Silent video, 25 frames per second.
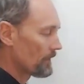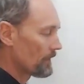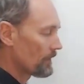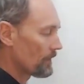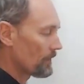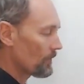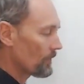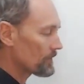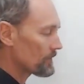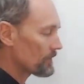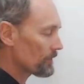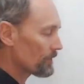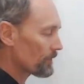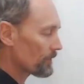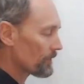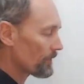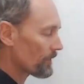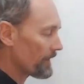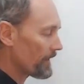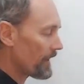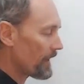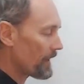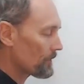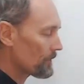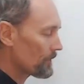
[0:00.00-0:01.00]
which is
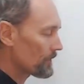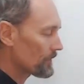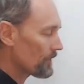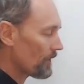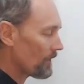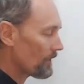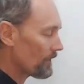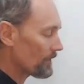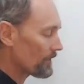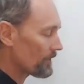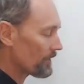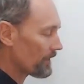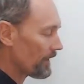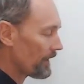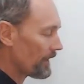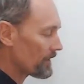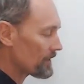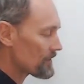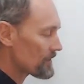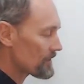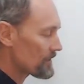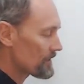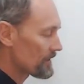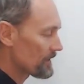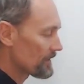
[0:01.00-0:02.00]
$300
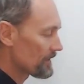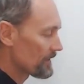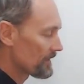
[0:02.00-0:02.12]
each.